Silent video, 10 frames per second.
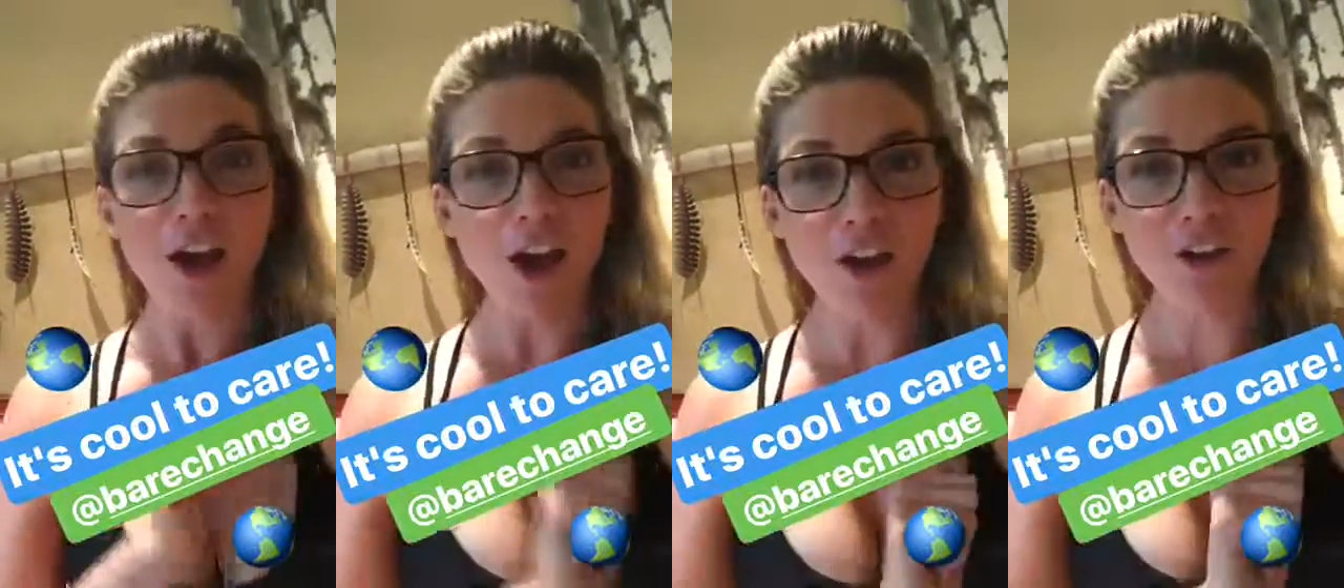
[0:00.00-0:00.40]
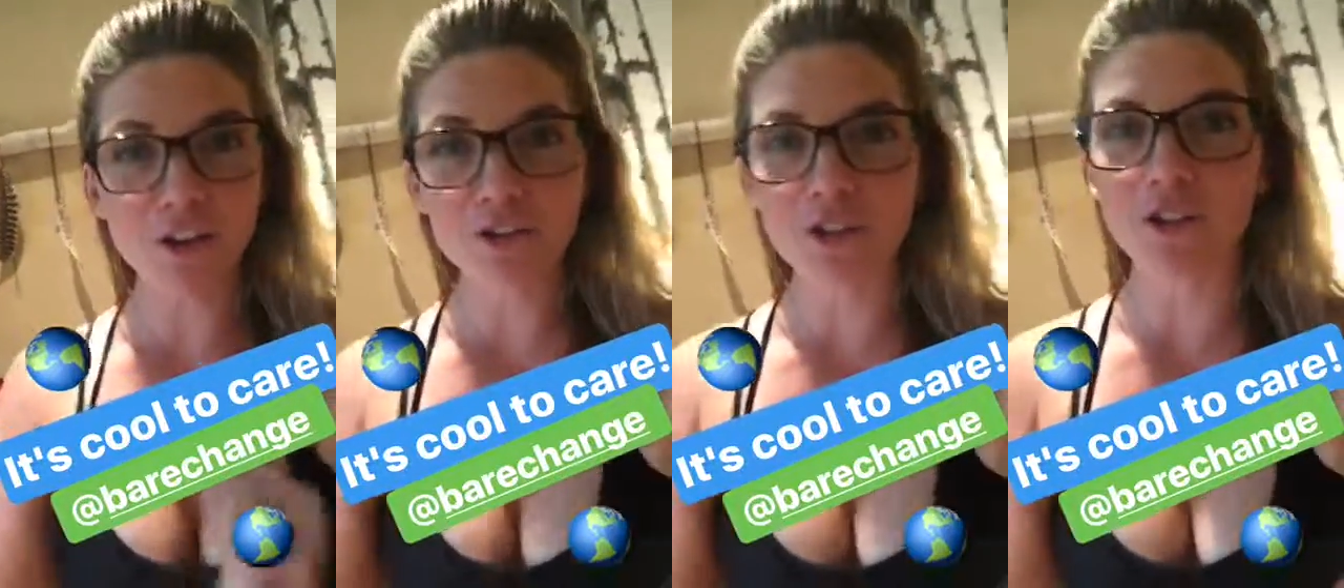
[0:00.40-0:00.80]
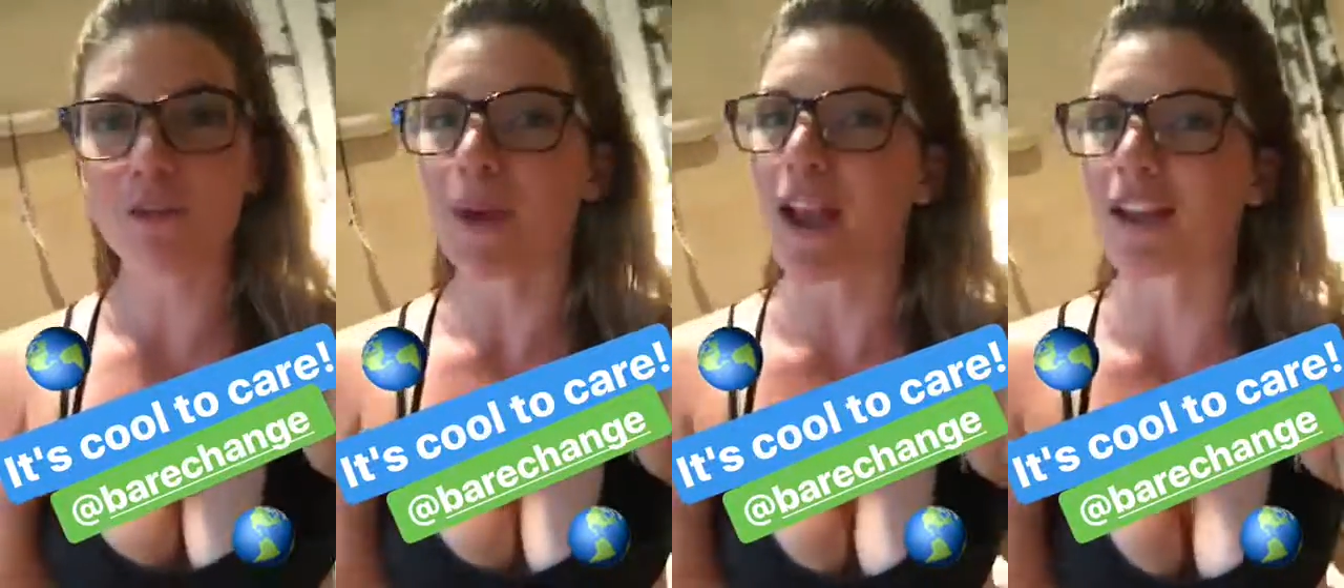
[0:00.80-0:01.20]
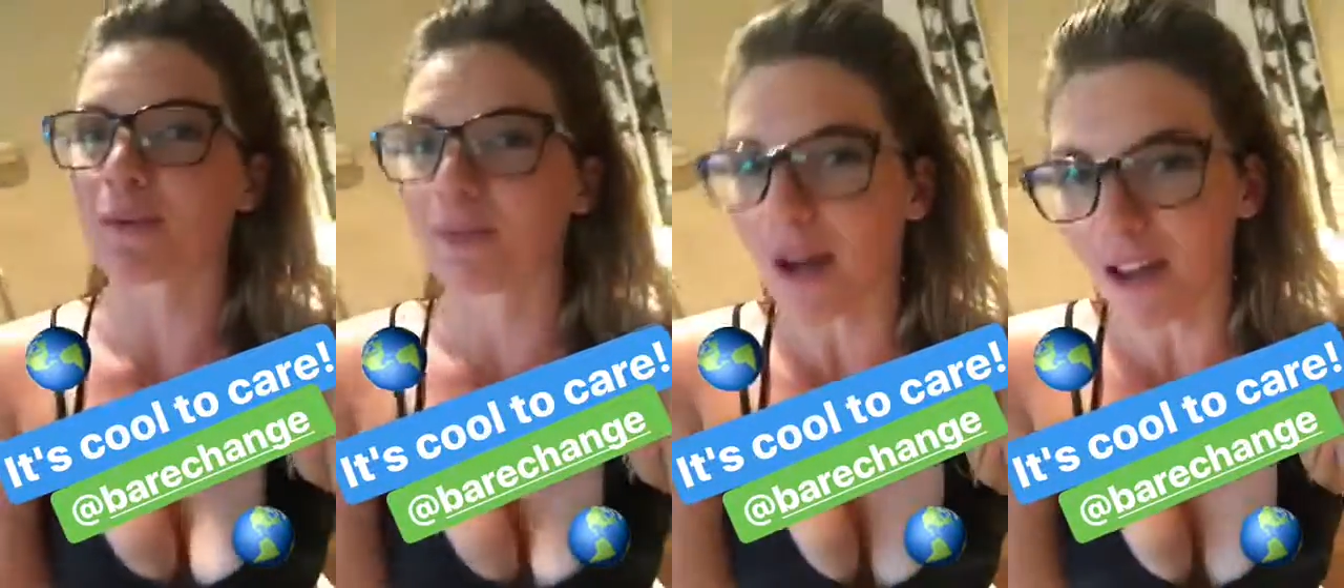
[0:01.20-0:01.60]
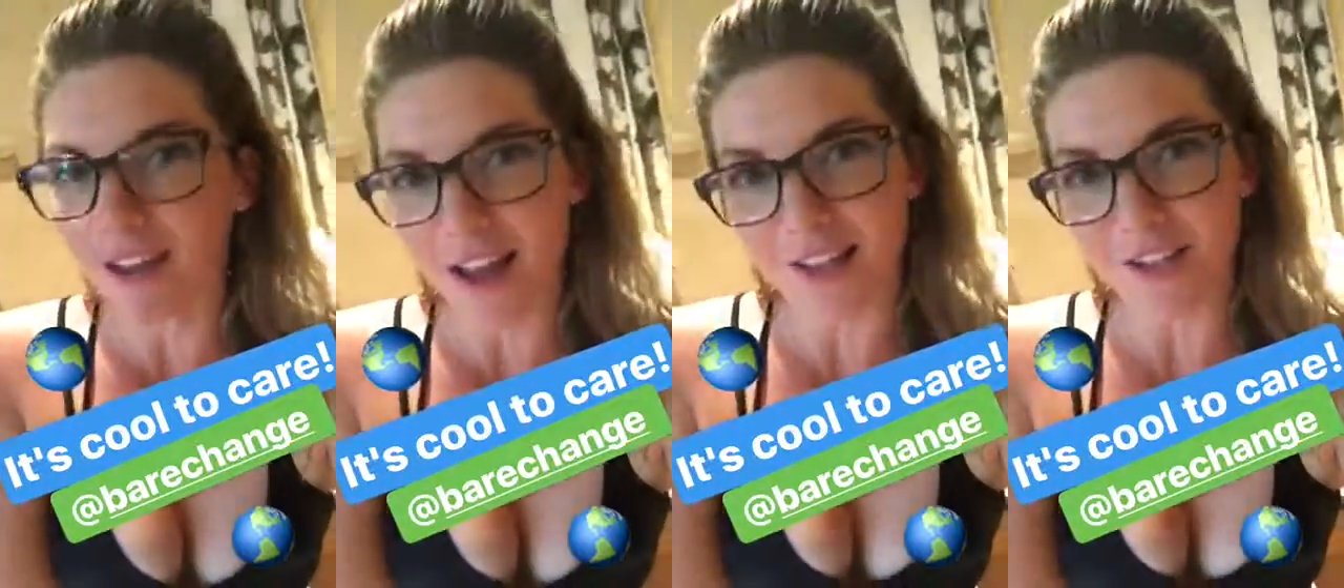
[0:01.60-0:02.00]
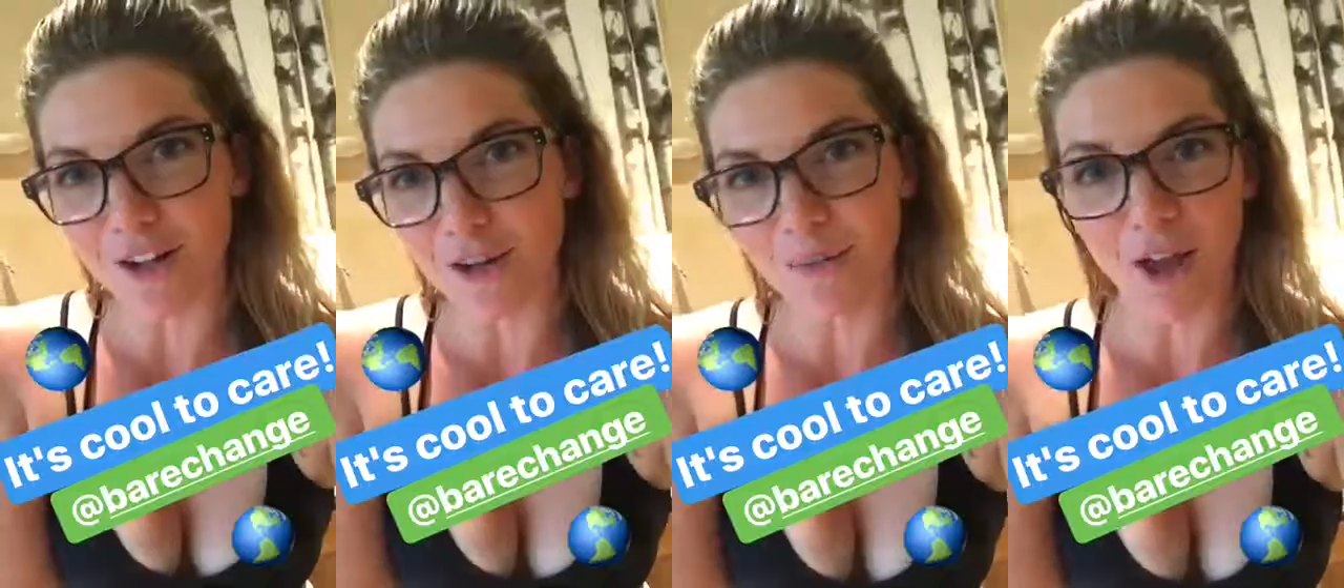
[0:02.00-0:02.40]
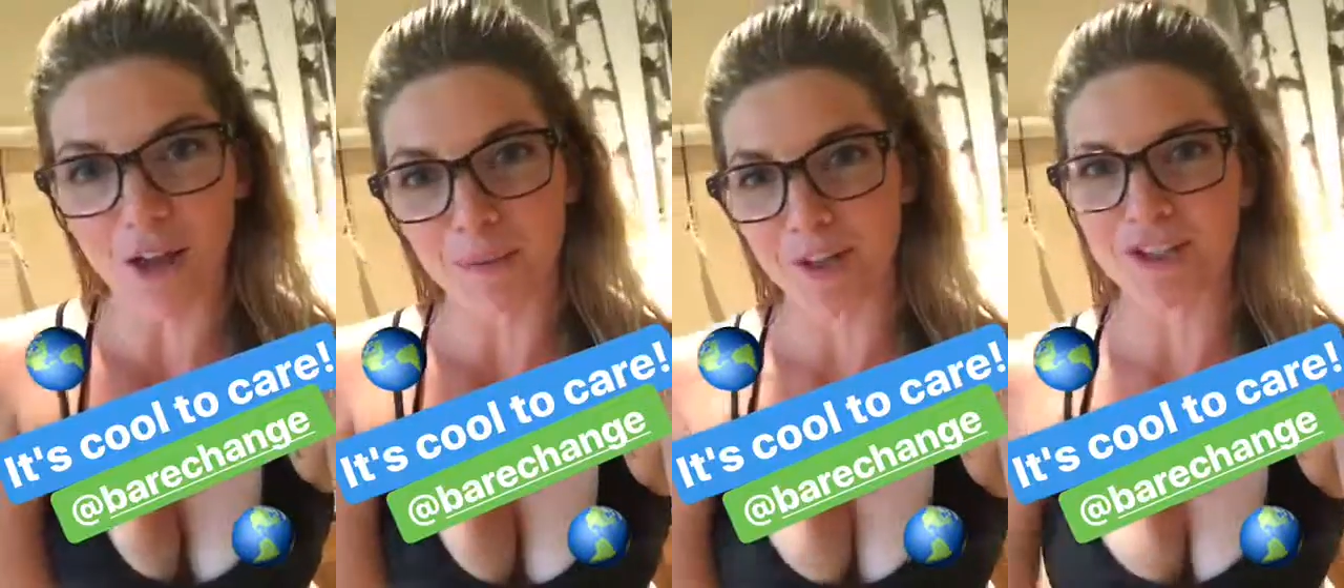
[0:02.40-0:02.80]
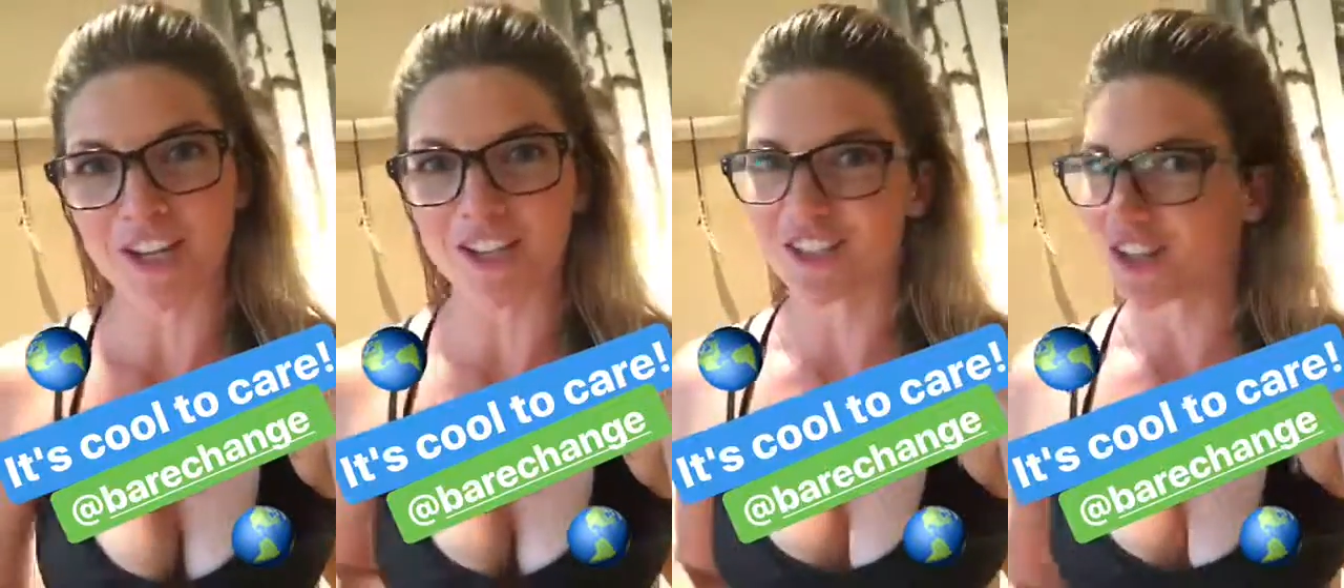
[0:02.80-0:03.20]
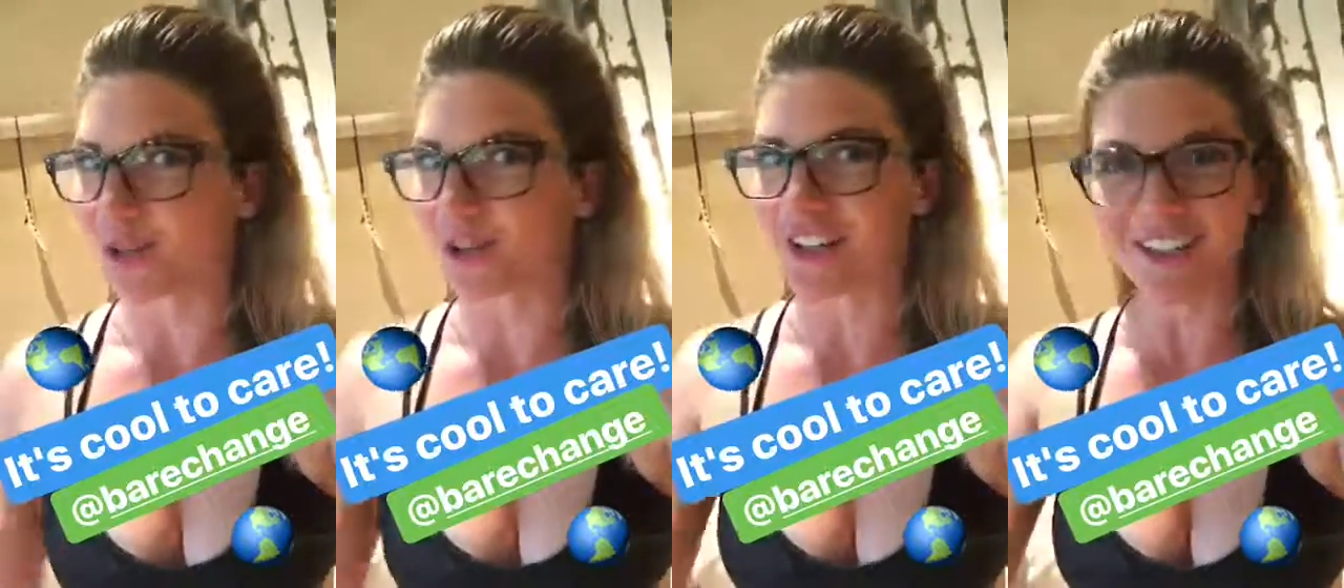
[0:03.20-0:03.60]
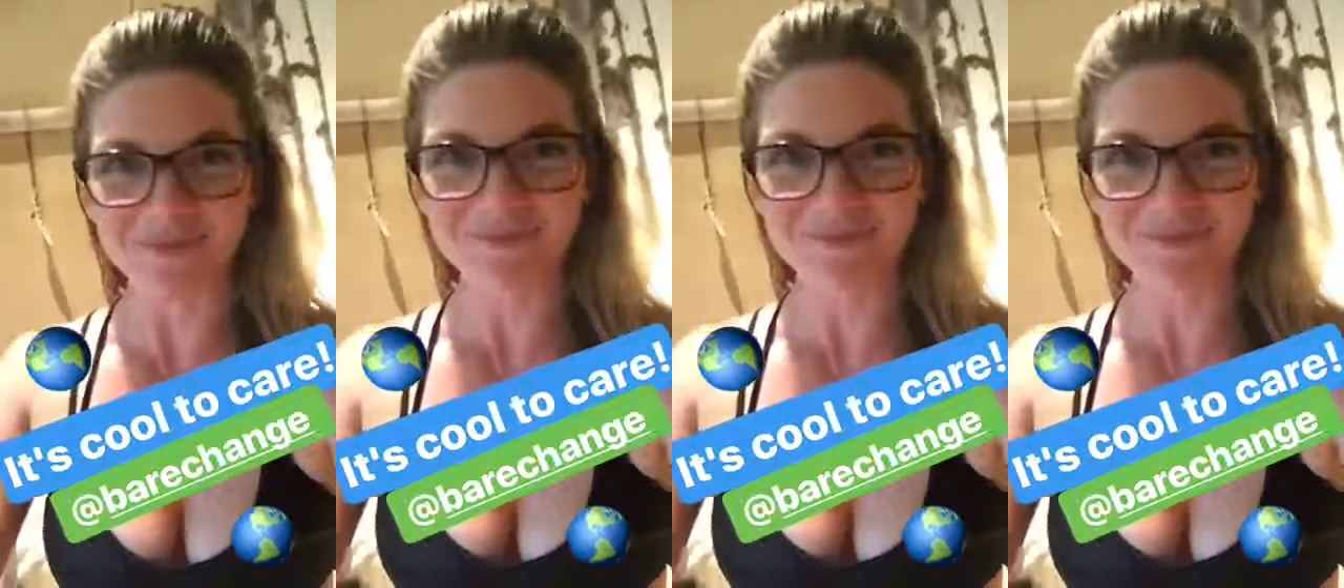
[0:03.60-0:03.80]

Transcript: on our YouTube as well as on our blog, bearchange.org.